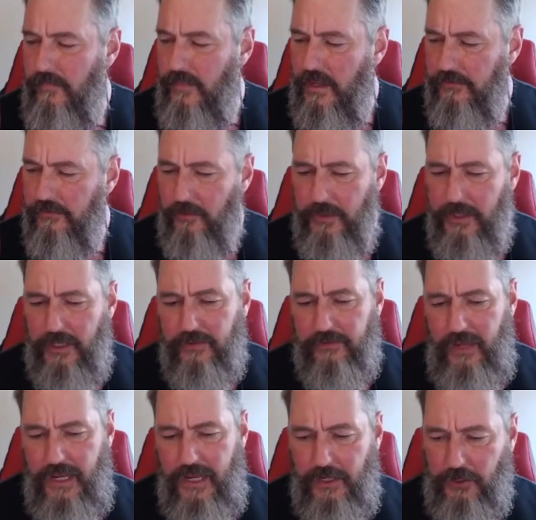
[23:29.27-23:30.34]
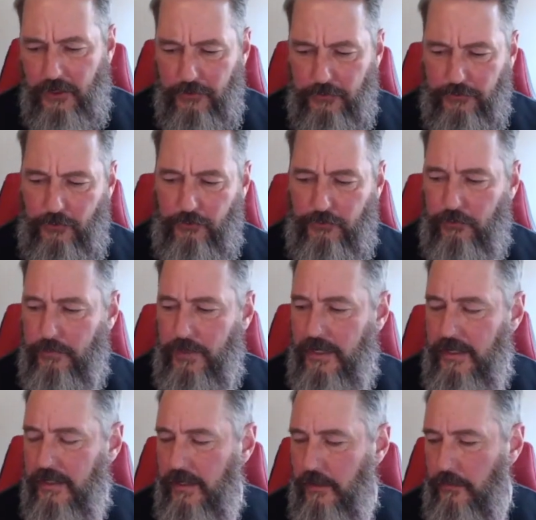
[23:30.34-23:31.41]
something that's gaining, another social
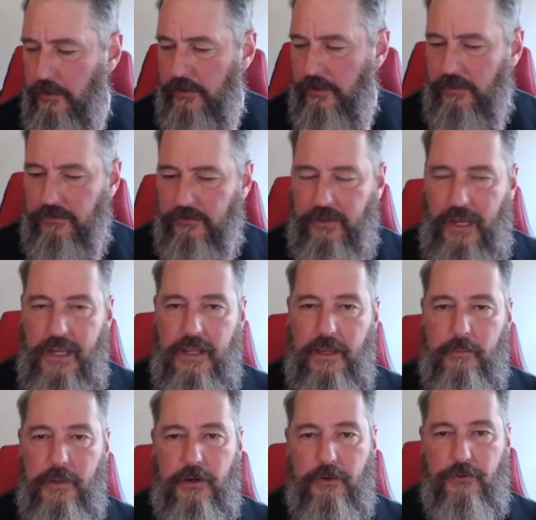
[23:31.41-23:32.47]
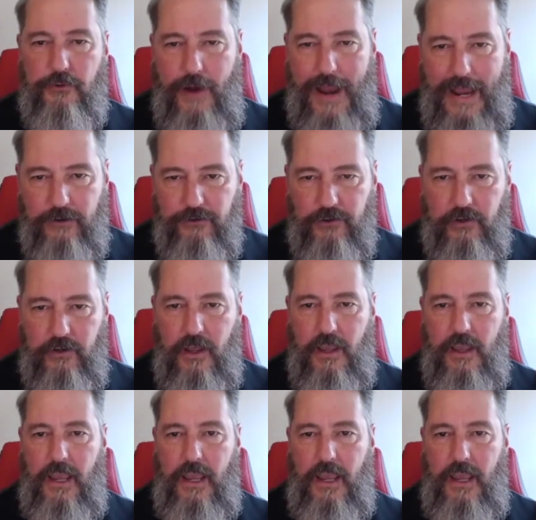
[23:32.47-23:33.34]
media network that's gaining a bit of traction,